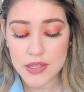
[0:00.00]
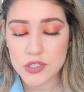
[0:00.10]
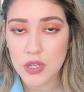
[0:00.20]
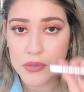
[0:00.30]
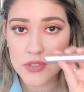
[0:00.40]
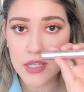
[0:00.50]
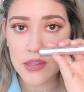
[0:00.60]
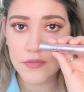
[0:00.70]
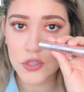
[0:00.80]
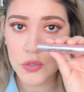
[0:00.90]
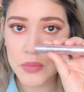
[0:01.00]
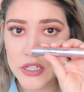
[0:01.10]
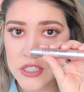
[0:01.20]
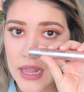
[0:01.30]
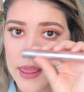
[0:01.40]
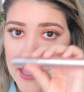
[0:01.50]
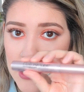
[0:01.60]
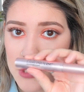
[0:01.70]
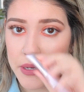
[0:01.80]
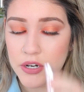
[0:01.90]
So I'm using the Voluminous
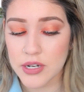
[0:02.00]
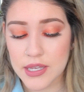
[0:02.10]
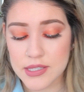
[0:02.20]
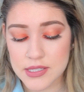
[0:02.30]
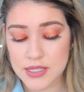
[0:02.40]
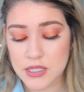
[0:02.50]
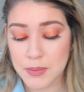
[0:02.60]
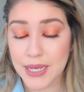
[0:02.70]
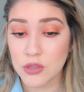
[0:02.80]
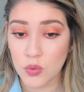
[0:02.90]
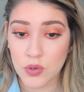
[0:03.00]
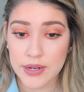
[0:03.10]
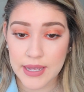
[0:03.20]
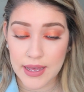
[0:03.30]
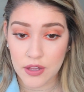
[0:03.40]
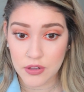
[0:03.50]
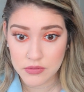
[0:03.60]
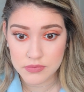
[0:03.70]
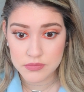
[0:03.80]
Lash Paradise. This is by L'Oreal.